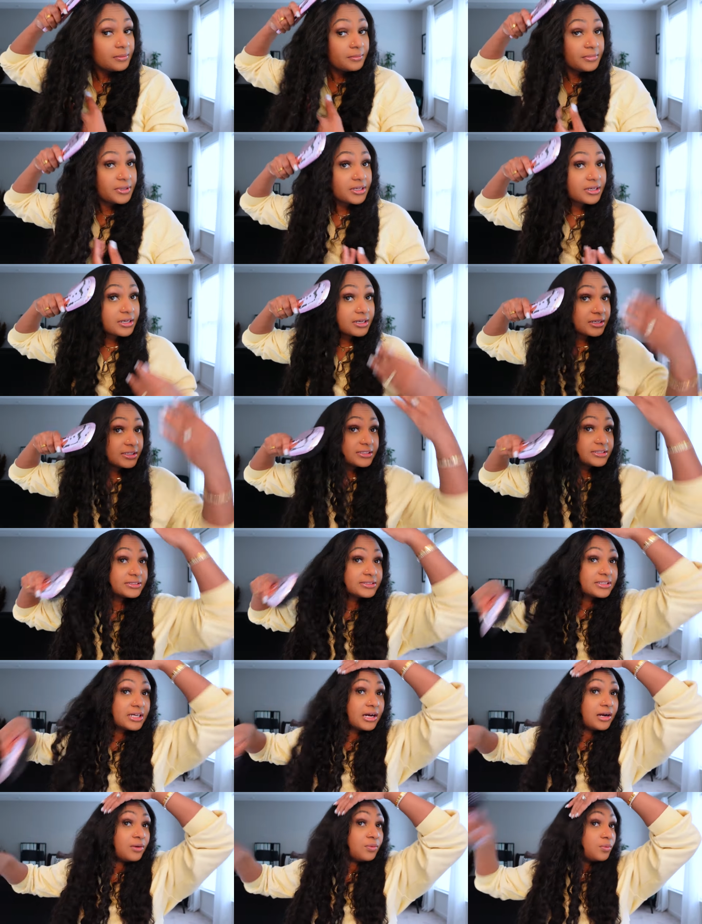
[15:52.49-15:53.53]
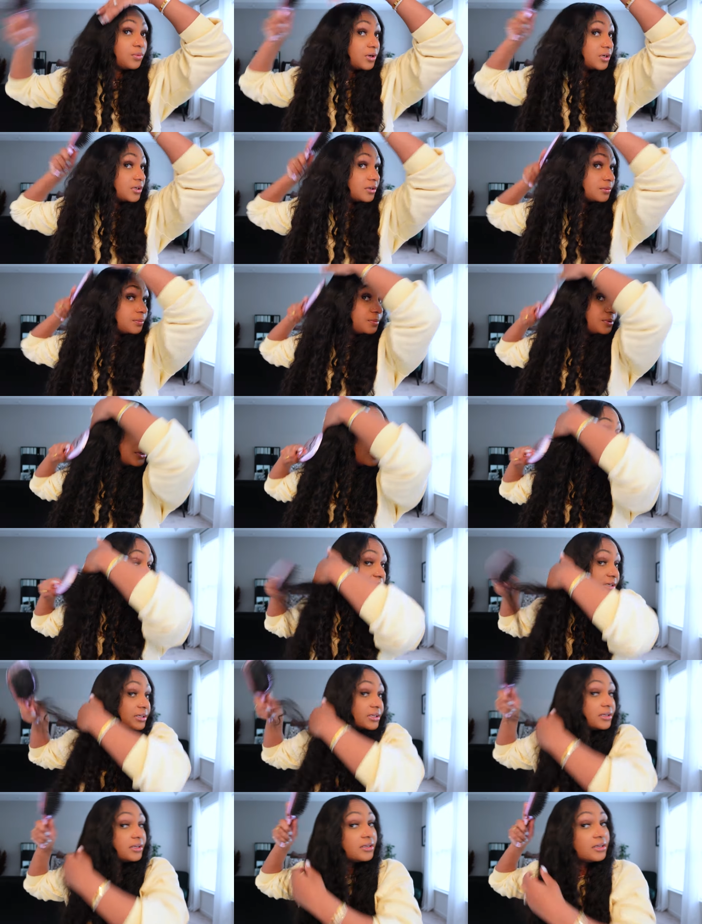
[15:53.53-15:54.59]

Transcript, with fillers: because I want to put